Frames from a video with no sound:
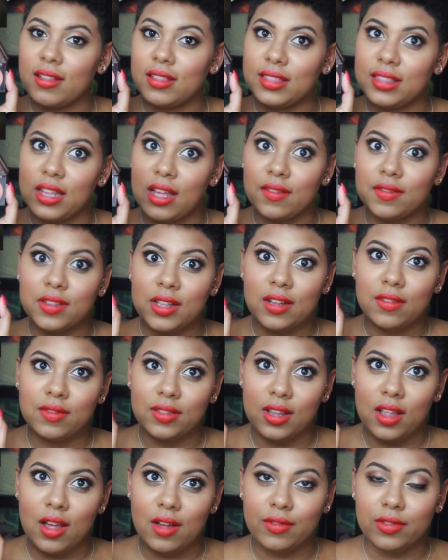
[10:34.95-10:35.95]
Love, love,
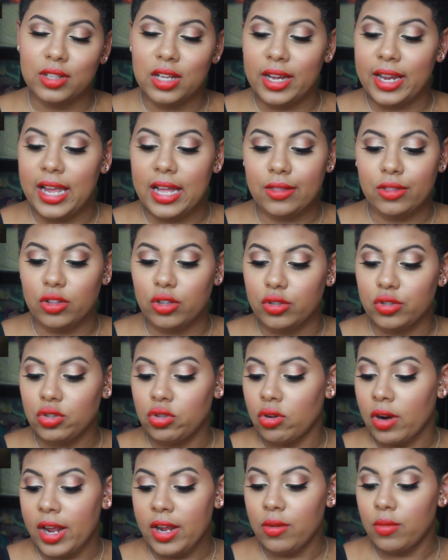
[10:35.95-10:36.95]
love. Again, looks
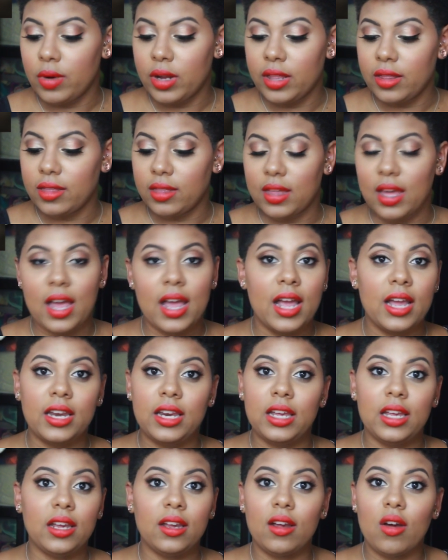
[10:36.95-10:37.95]
great with
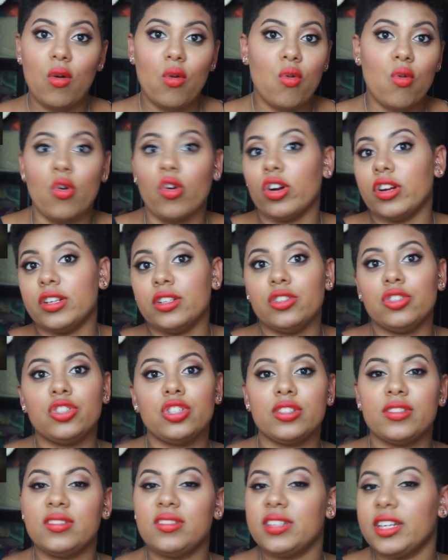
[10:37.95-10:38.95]
any
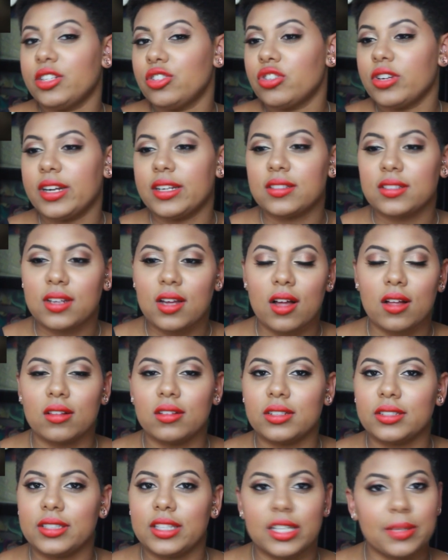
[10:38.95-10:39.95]
orange citrus
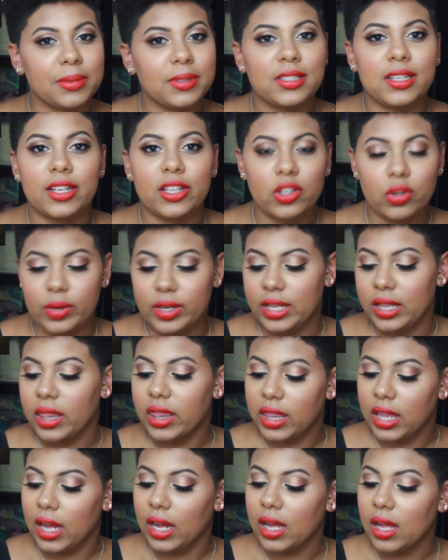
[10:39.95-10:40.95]
colored lipstick you can
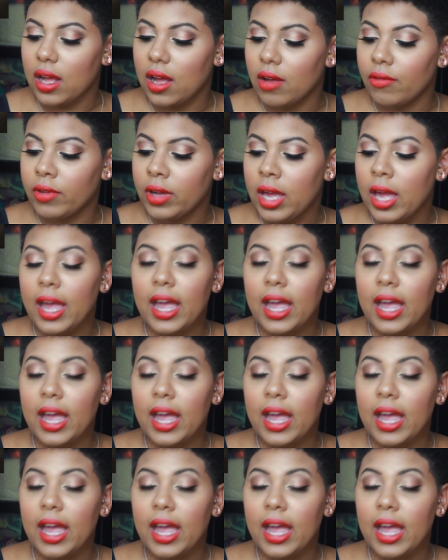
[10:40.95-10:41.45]
think of.